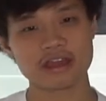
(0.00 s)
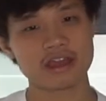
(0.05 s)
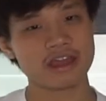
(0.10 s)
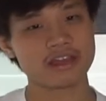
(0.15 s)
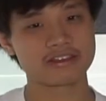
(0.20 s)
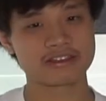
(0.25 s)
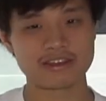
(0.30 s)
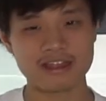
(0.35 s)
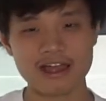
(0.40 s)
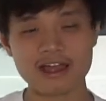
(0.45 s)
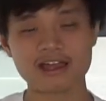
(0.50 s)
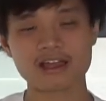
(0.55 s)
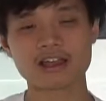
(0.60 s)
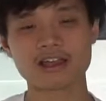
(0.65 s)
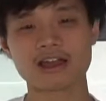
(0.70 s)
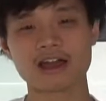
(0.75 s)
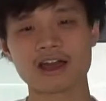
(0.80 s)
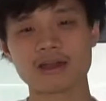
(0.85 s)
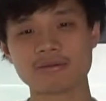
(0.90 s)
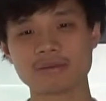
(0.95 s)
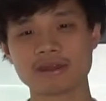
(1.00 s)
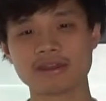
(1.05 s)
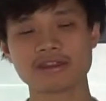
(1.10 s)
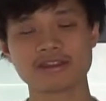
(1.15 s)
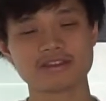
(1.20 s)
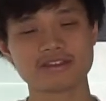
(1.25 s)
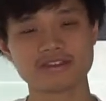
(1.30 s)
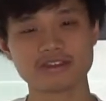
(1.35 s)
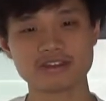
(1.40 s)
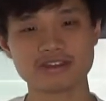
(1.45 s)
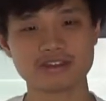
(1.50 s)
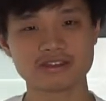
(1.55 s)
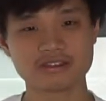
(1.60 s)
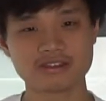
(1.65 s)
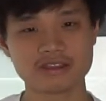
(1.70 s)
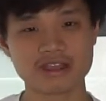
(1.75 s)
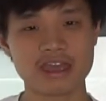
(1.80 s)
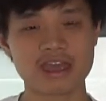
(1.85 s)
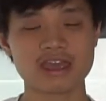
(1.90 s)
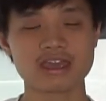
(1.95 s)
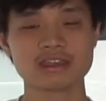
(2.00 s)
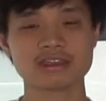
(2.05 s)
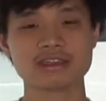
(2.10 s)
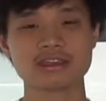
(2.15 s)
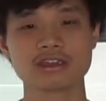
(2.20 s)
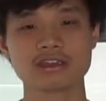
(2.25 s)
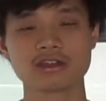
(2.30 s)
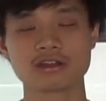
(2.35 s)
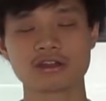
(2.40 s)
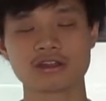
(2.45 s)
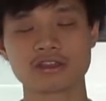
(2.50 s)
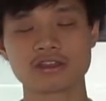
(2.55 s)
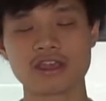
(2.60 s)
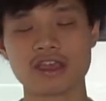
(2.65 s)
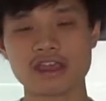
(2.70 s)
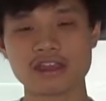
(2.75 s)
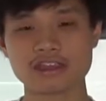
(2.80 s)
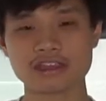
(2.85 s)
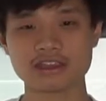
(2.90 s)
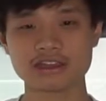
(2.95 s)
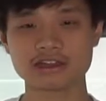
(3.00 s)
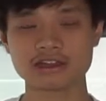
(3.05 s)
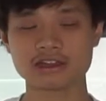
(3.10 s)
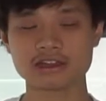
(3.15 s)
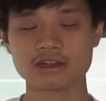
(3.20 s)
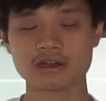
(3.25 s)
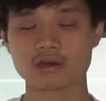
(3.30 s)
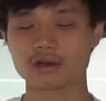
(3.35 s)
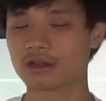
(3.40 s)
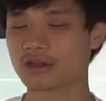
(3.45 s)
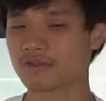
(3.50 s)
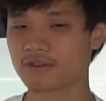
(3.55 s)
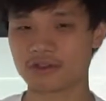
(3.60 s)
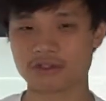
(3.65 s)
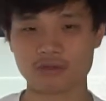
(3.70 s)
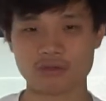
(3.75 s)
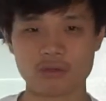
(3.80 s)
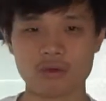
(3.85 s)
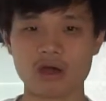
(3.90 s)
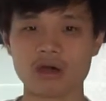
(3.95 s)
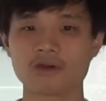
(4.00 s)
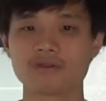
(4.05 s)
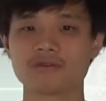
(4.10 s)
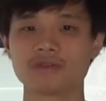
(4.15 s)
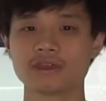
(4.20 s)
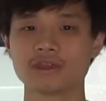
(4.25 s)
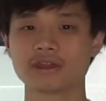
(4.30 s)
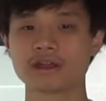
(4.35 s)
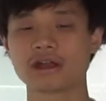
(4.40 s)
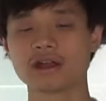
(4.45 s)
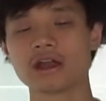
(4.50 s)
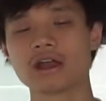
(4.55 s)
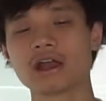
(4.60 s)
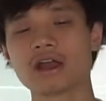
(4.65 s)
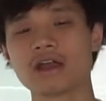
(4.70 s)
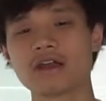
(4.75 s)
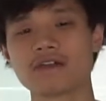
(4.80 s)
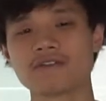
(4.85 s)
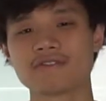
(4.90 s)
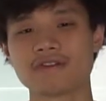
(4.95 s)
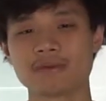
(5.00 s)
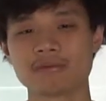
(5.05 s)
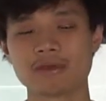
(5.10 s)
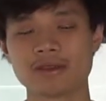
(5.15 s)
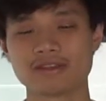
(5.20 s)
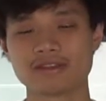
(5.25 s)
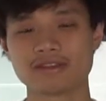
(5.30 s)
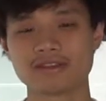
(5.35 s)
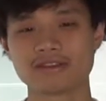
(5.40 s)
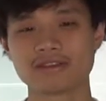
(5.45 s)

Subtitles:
It's not uncommon to see 10-year or even 12-year fermented